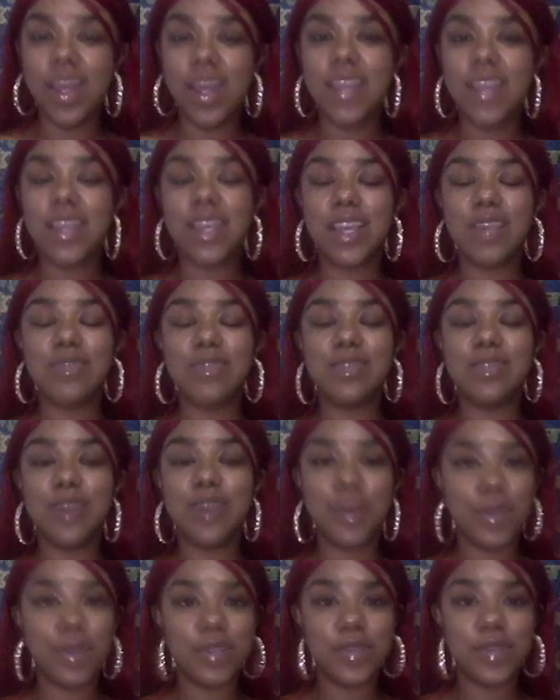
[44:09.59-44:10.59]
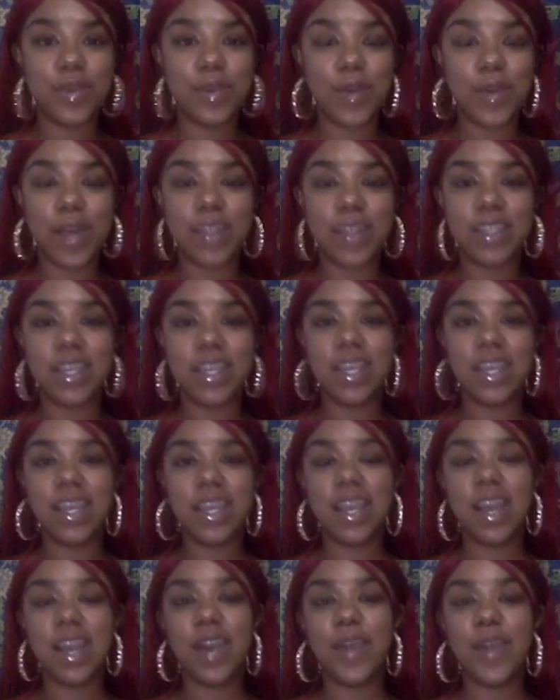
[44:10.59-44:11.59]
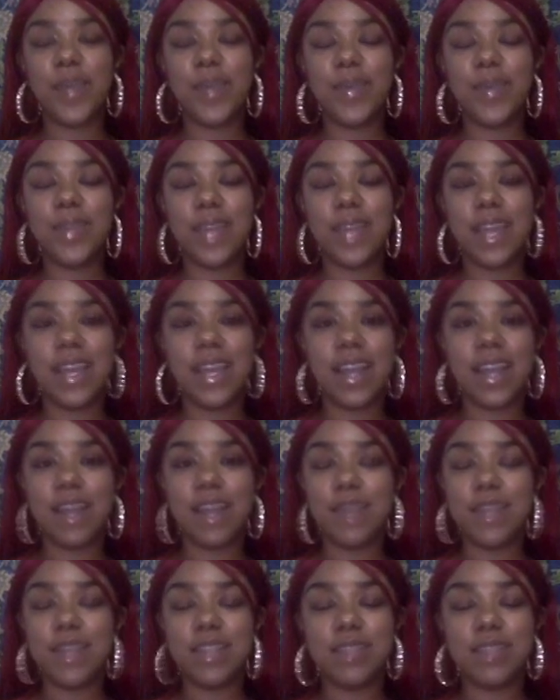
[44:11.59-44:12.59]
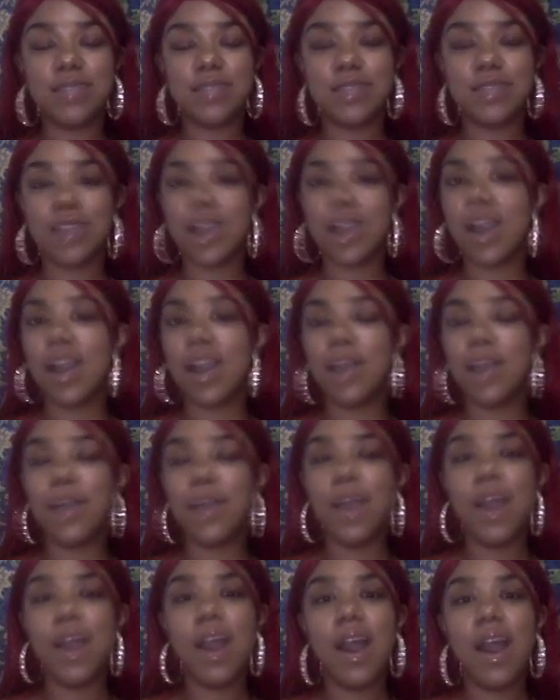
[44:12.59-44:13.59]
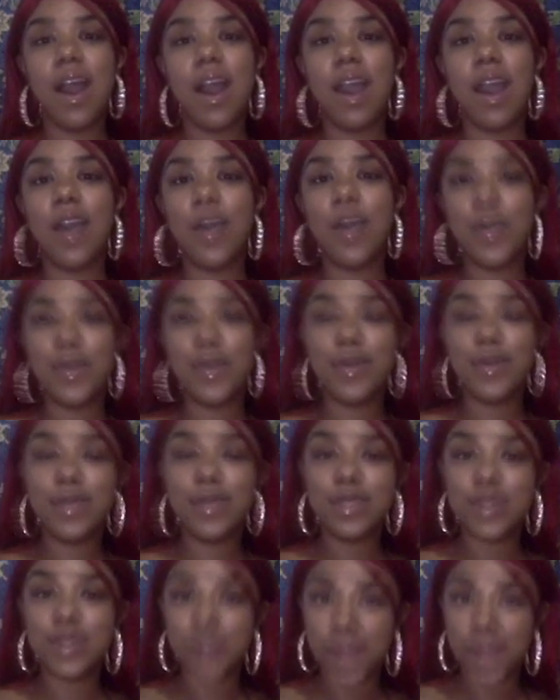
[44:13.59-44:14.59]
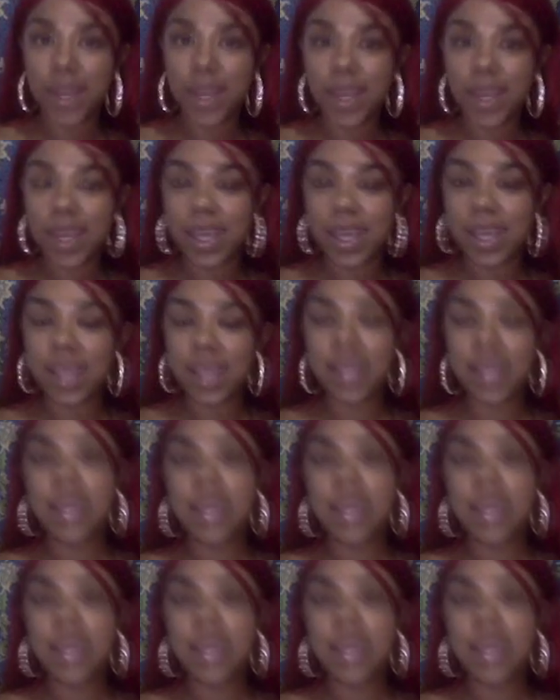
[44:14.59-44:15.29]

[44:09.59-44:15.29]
Thank you so much for watching. I hope you like, comment, and subscribe. I hope you enjoyed it.